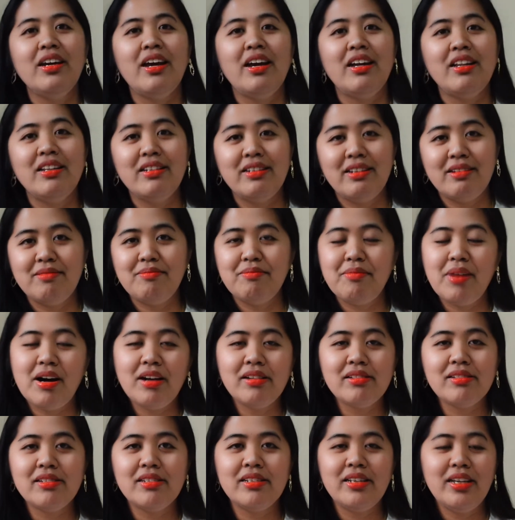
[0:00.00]
and
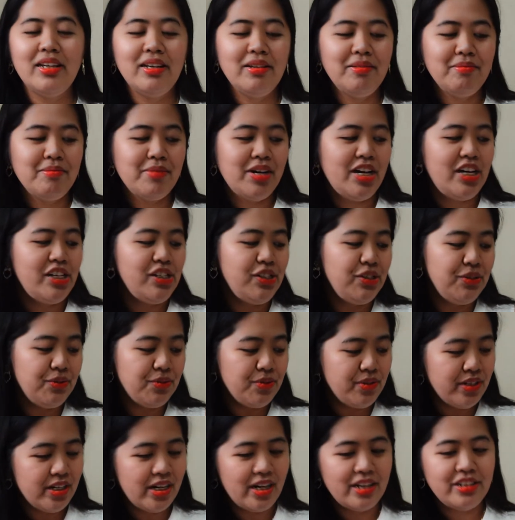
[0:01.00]
unboxing my
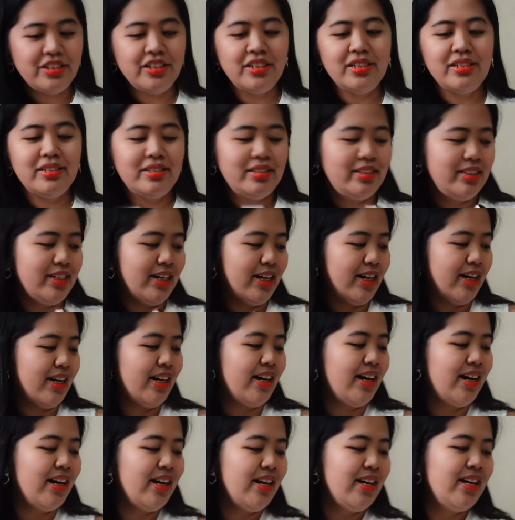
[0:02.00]
new gadget,
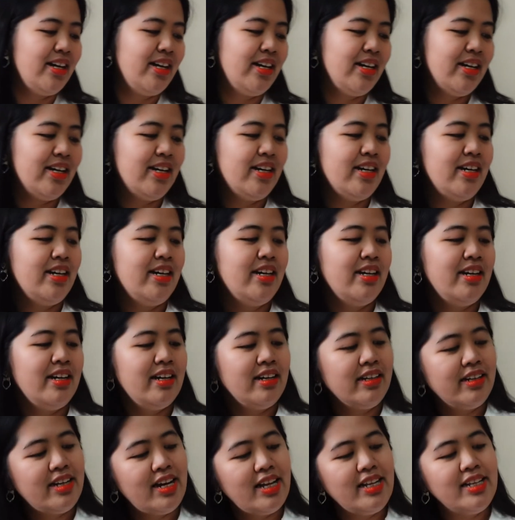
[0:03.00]
the
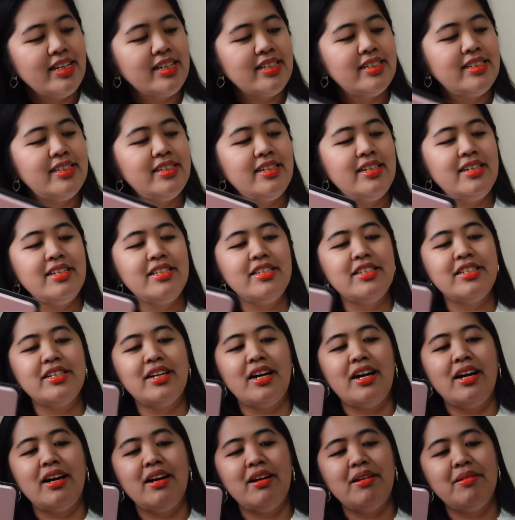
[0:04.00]
Galaxy
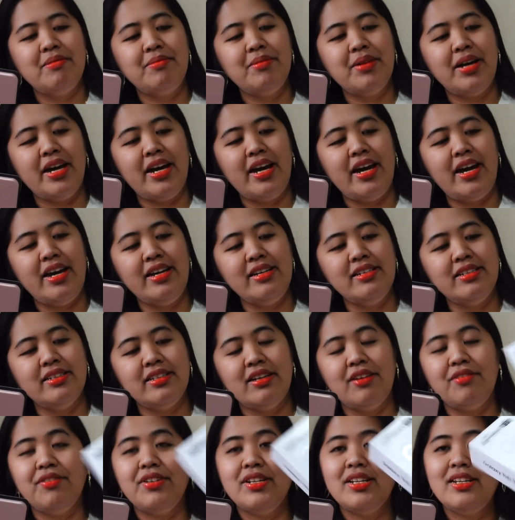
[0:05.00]
Tab
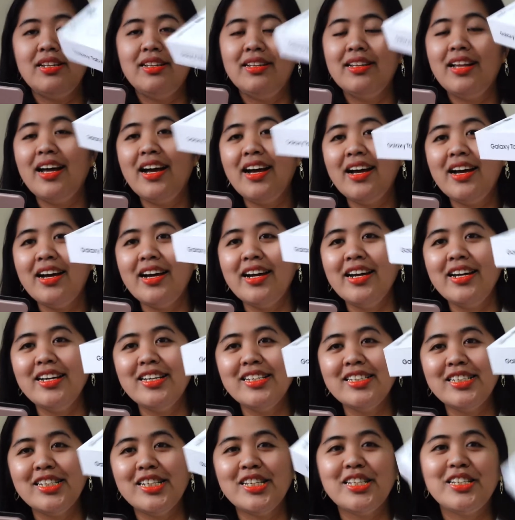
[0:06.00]
A7
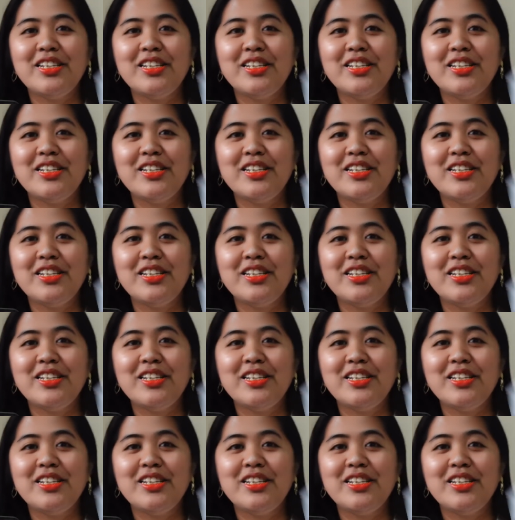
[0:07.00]
Lite.